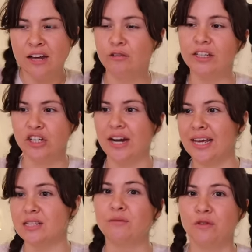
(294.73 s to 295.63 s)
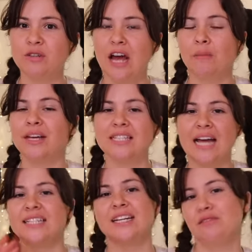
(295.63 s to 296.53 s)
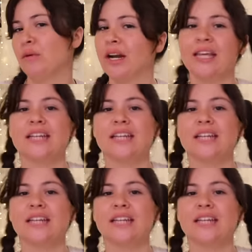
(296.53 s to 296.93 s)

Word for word: and really trying to get some food down because I didn't even want to